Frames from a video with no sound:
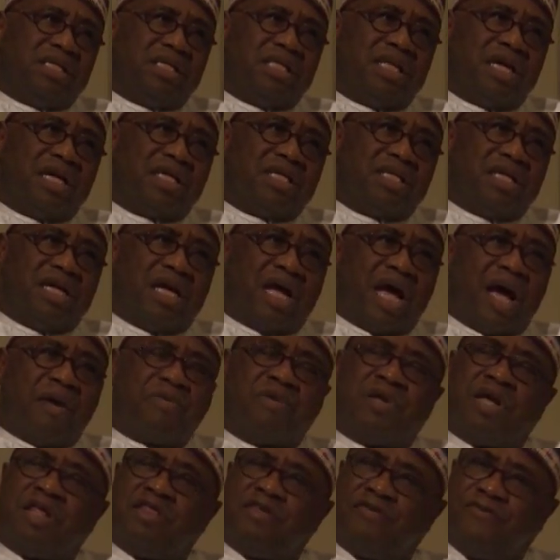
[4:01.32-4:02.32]
that
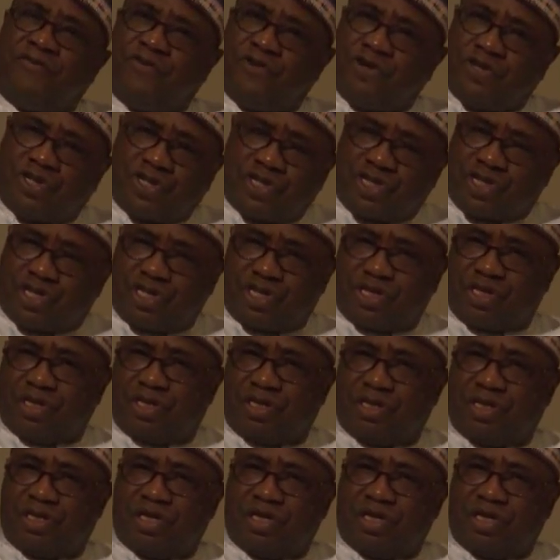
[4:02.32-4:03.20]
after the first